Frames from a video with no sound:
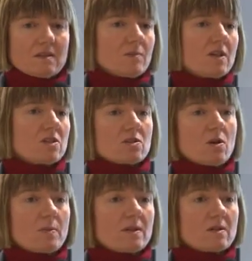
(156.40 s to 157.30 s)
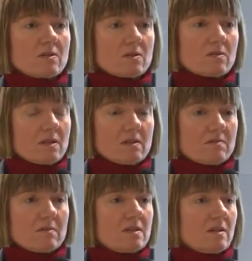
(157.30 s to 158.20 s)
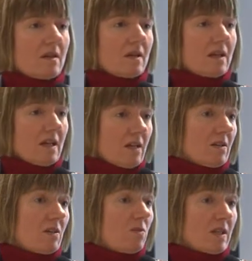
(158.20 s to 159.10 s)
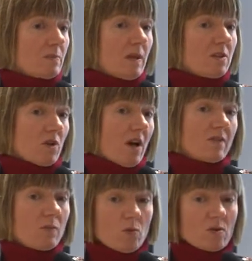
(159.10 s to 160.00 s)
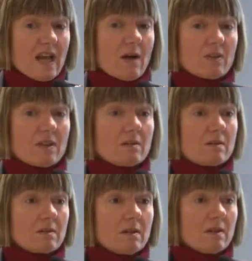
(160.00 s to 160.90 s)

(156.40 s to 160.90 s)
Somebody just copied it onto a USB drive and walked out with it,